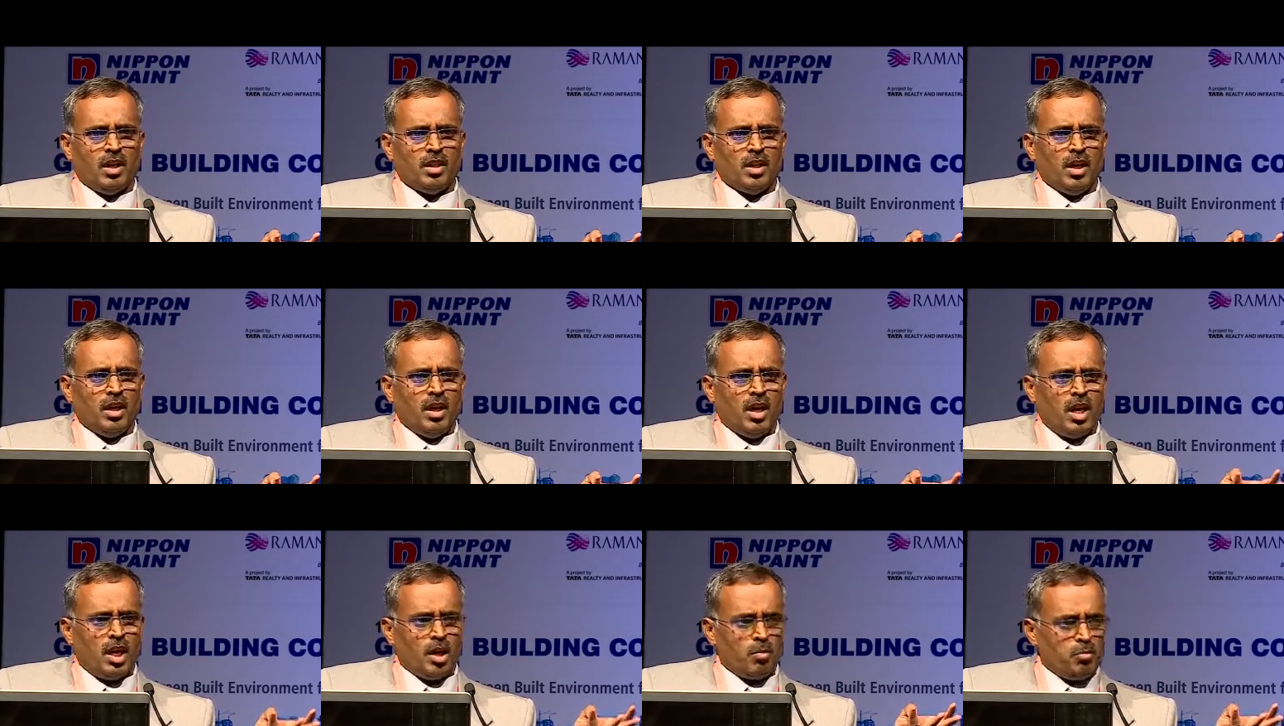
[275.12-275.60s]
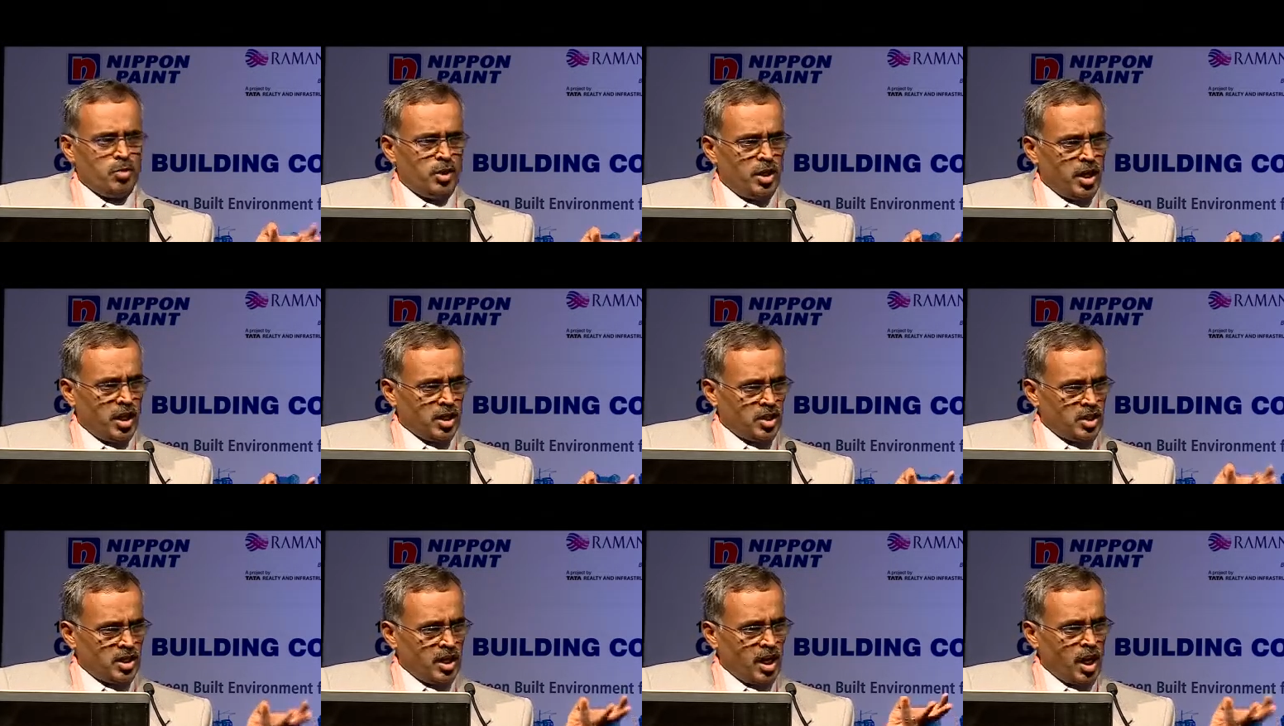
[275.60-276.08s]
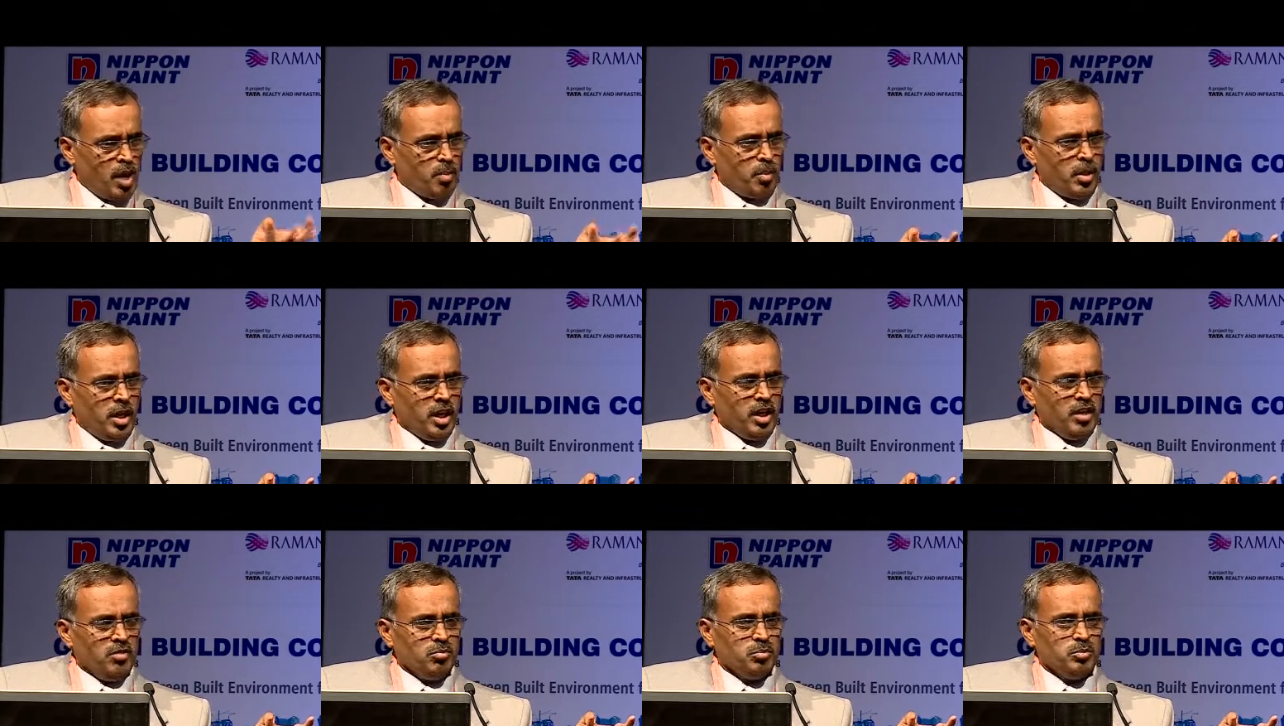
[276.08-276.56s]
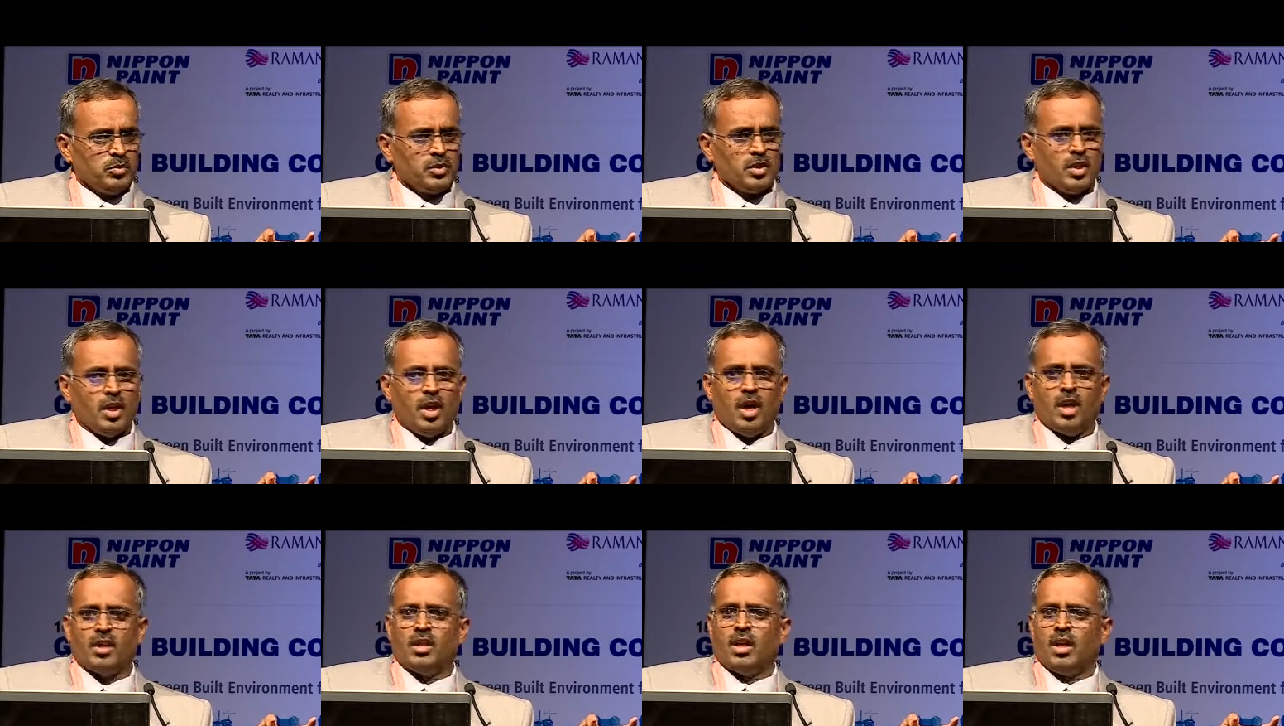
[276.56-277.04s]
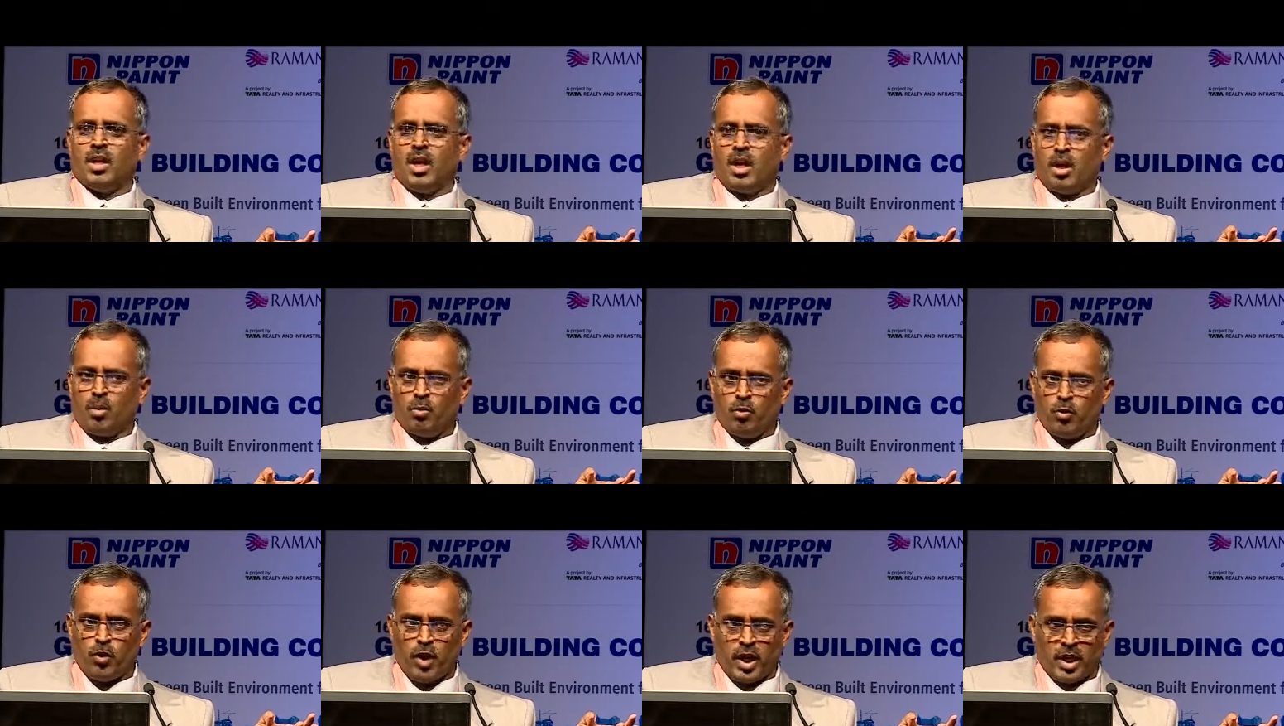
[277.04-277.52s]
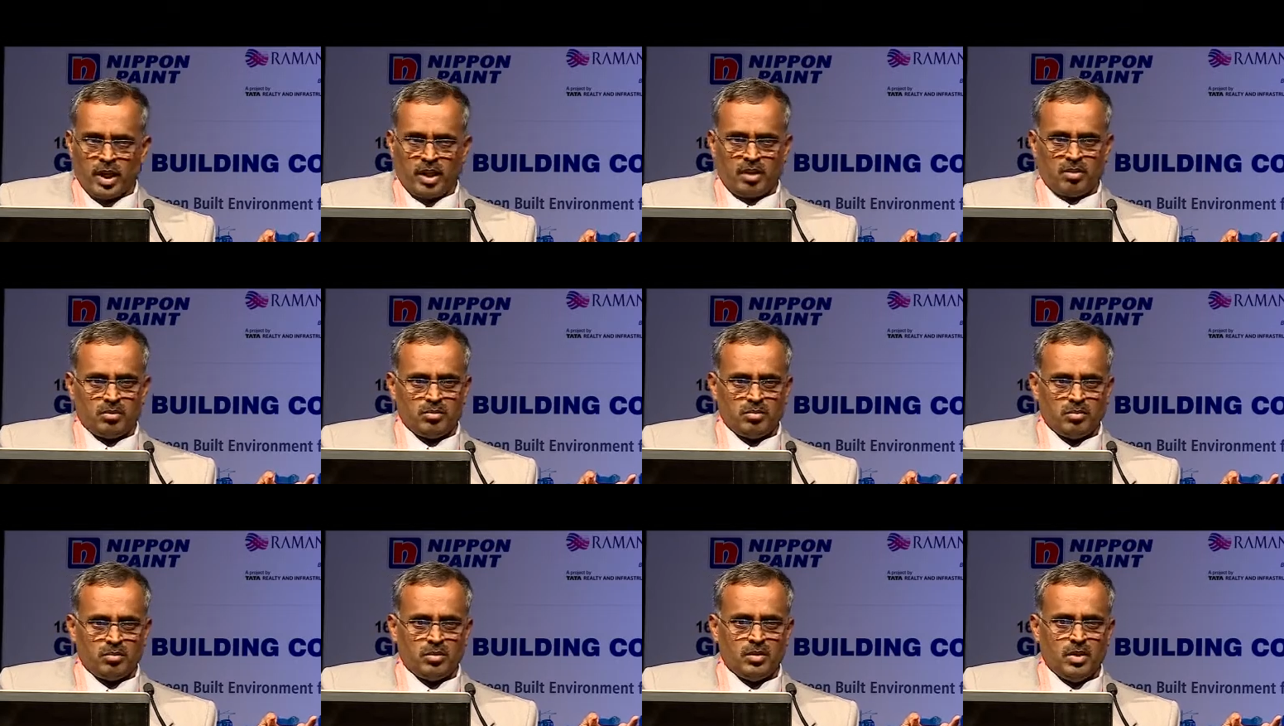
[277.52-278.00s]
and a lot of dust happening, and a lot of water.